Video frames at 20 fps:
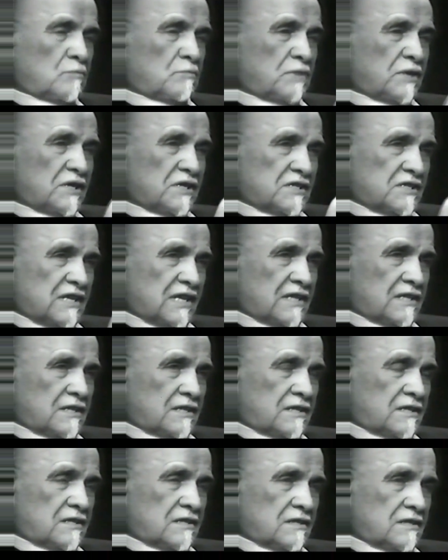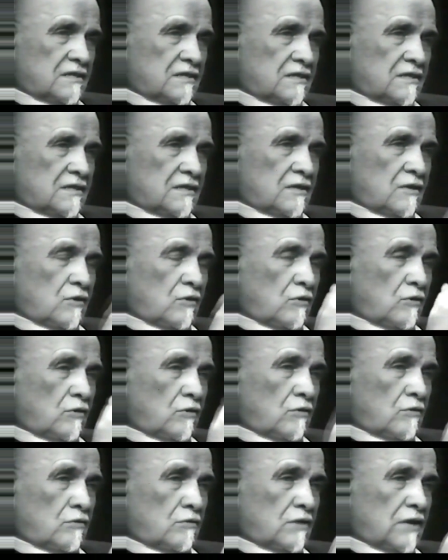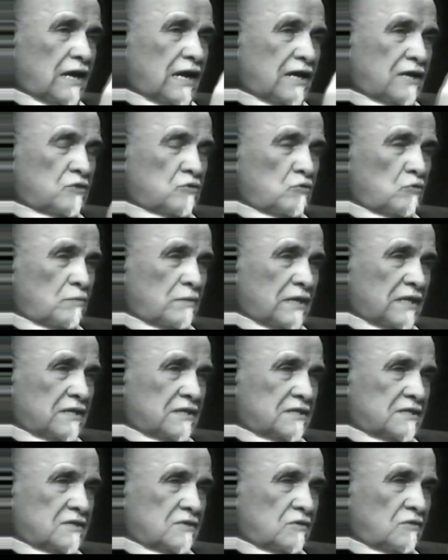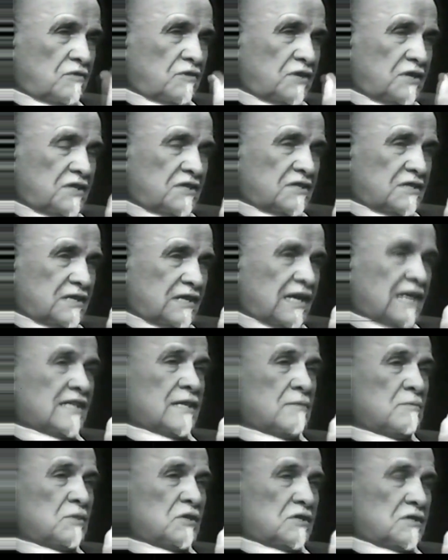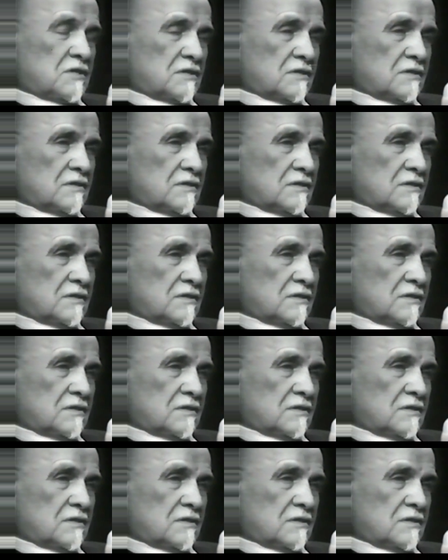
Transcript: to present all arguments of his enemies